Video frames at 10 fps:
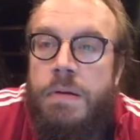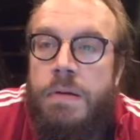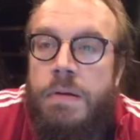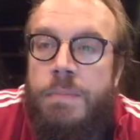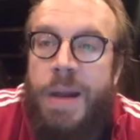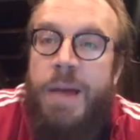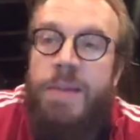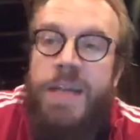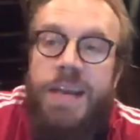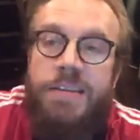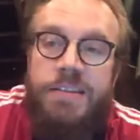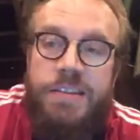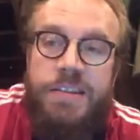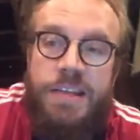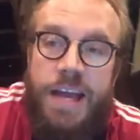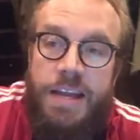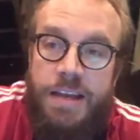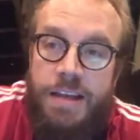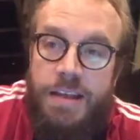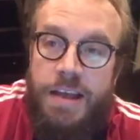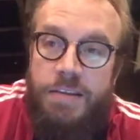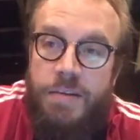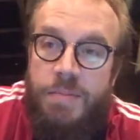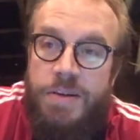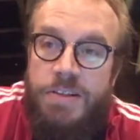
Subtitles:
Pamela Anderson's Canadian. Thank you very much.